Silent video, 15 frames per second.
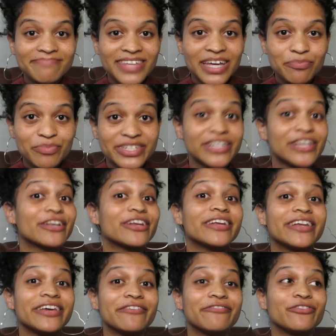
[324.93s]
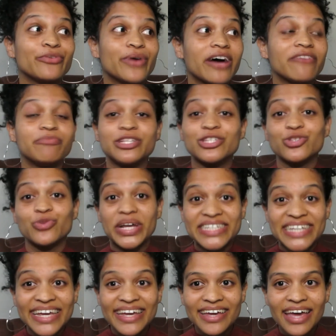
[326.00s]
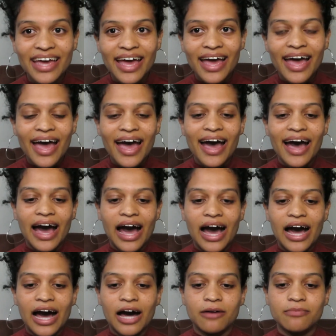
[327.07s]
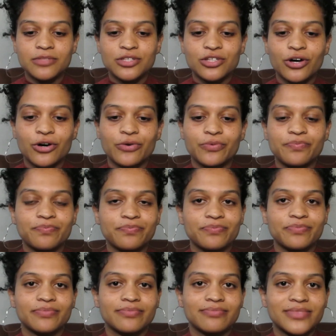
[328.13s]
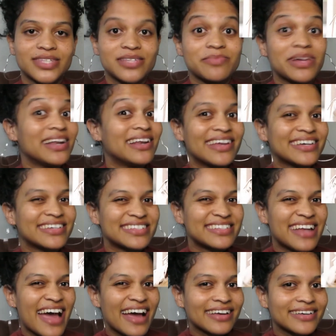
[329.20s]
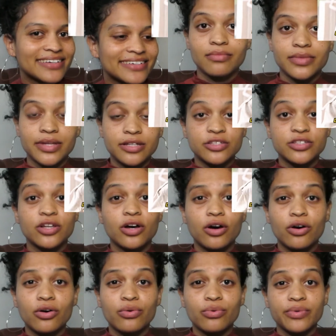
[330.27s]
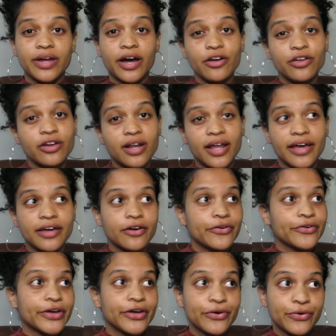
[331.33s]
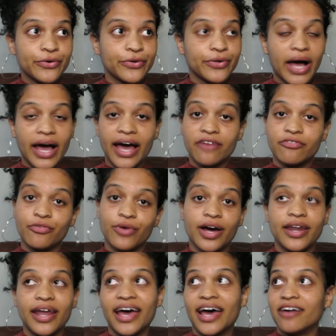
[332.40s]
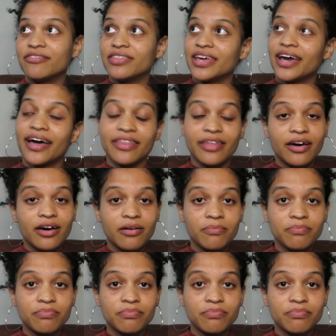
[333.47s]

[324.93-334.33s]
particularly if you have been sweating. So smelling like a snack. So now you're like, okay, cool, I have one, I have the other.